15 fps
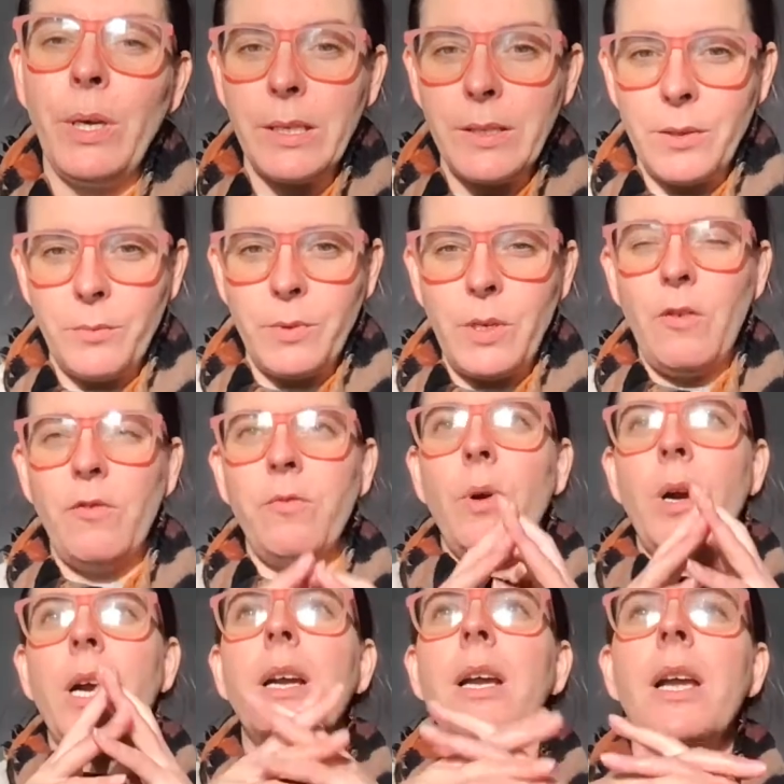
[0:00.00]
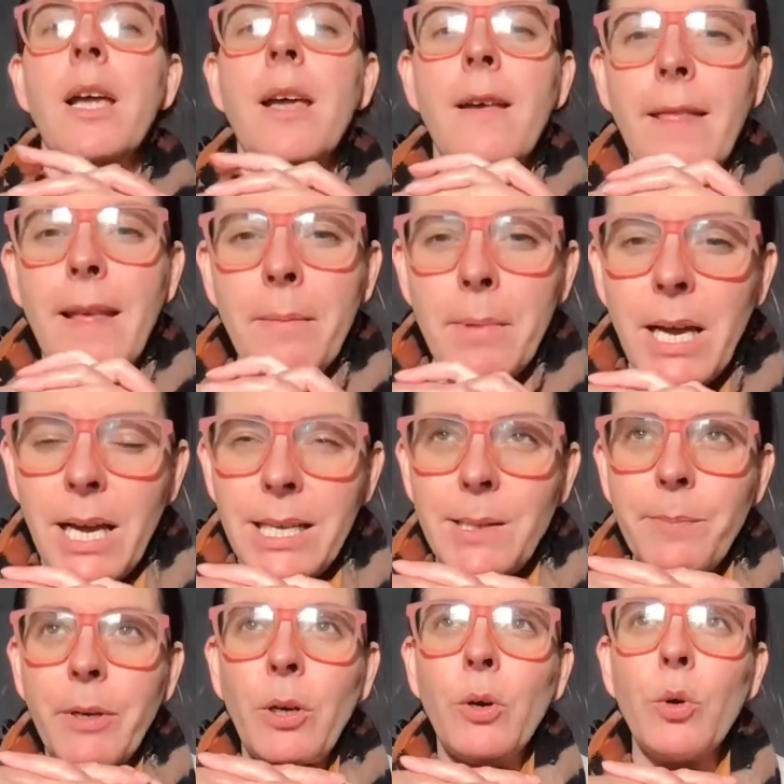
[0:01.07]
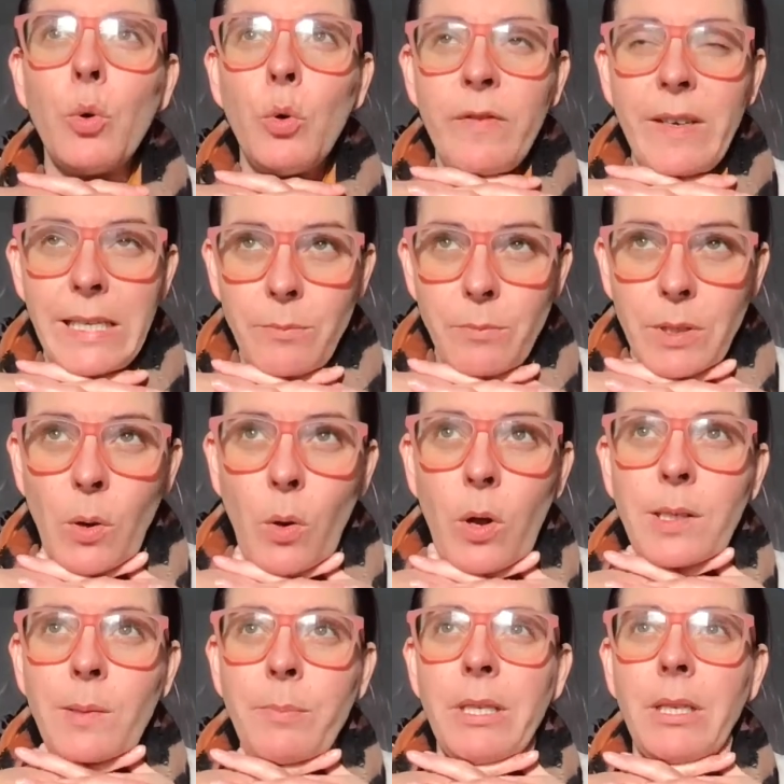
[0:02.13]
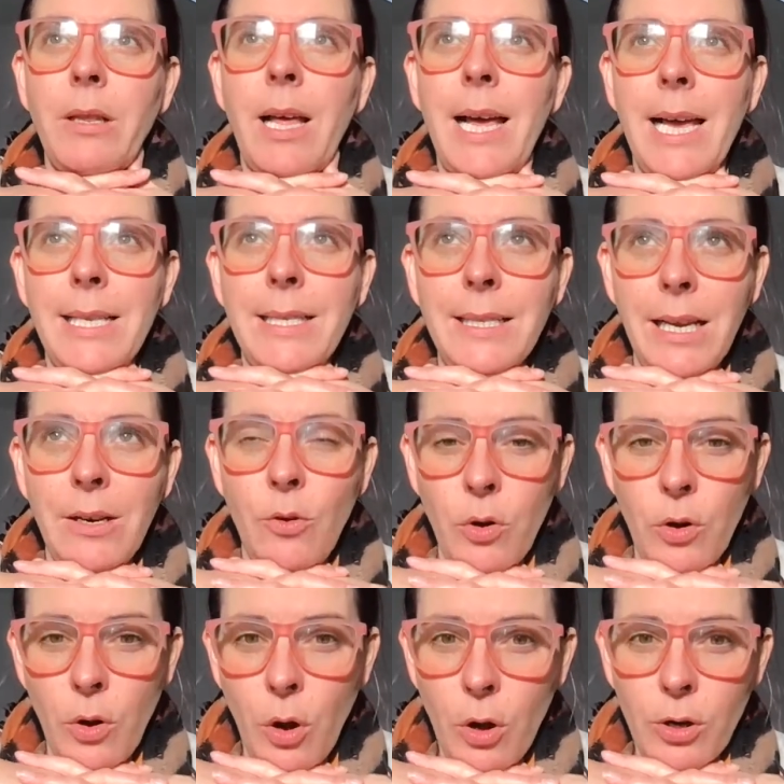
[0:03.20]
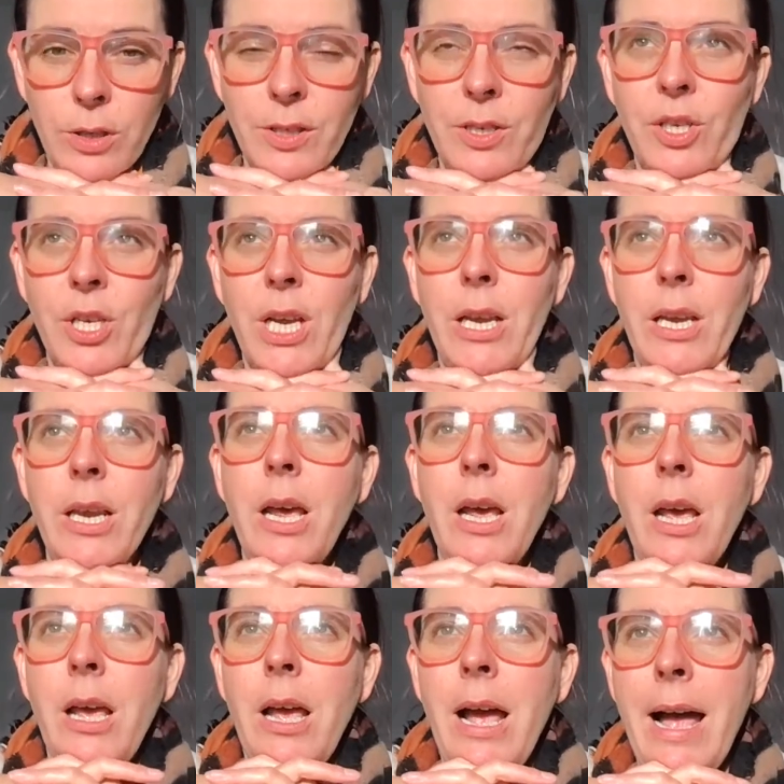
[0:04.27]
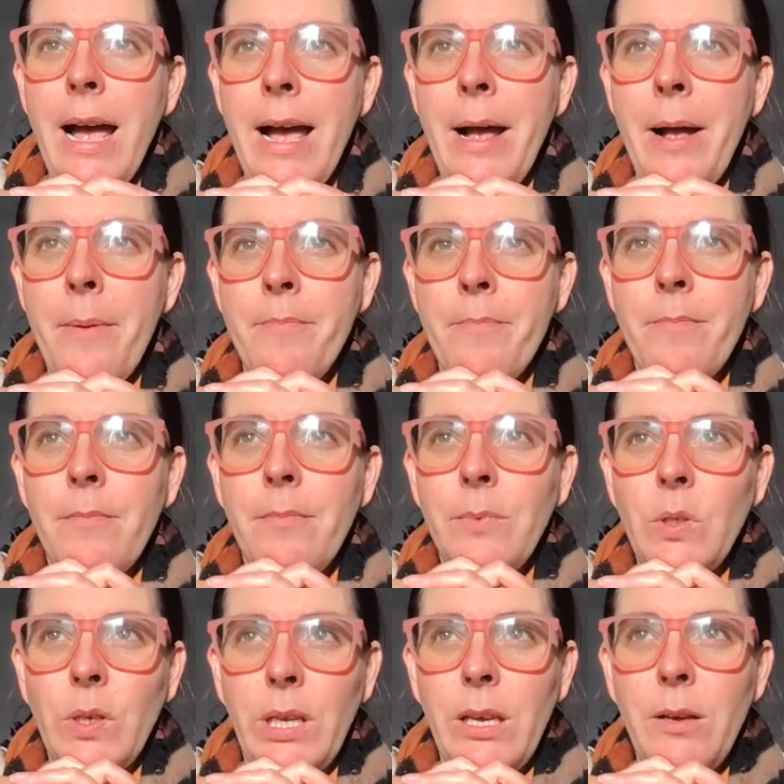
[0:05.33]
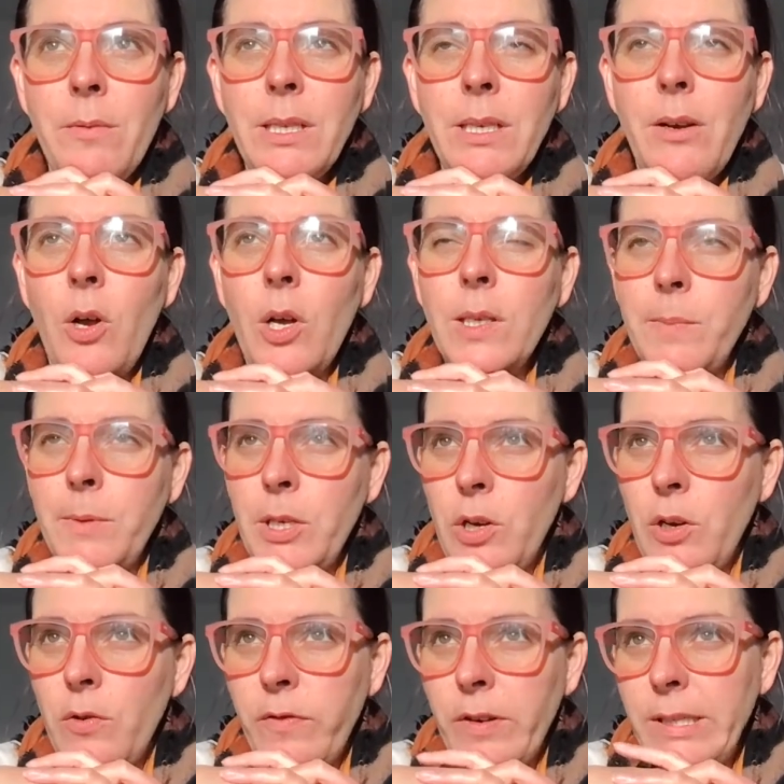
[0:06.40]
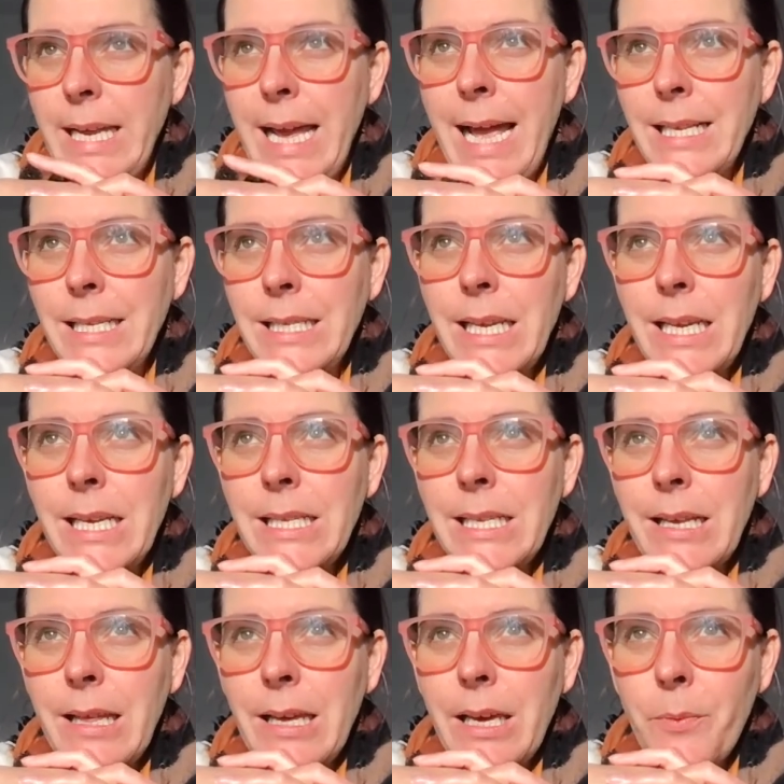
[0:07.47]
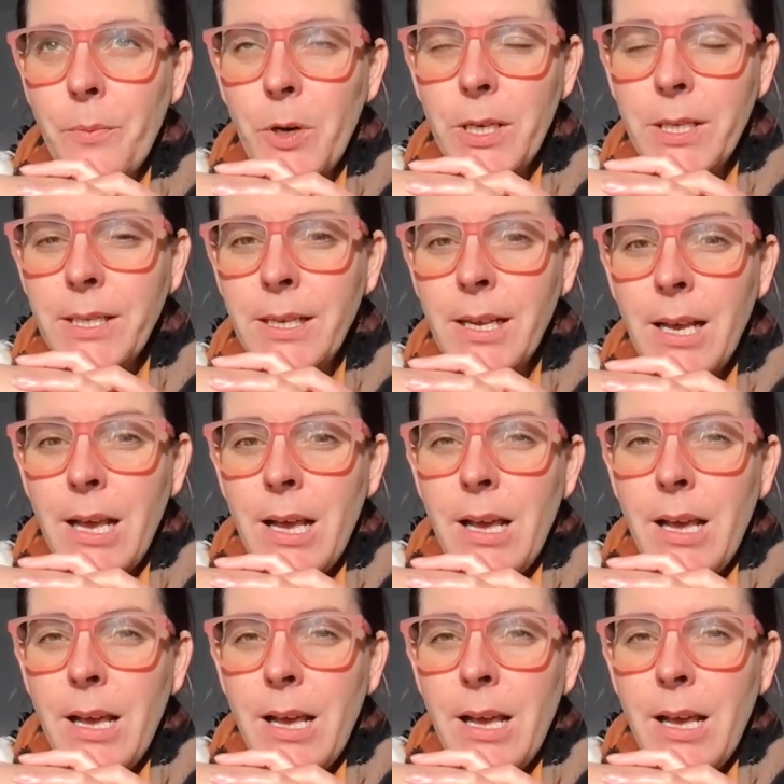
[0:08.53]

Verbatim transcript: weeks, so was off work. Then my husband got COVID and was hospitalized and on oxygen. Um, so he was in hospital for 10 days, I think it was.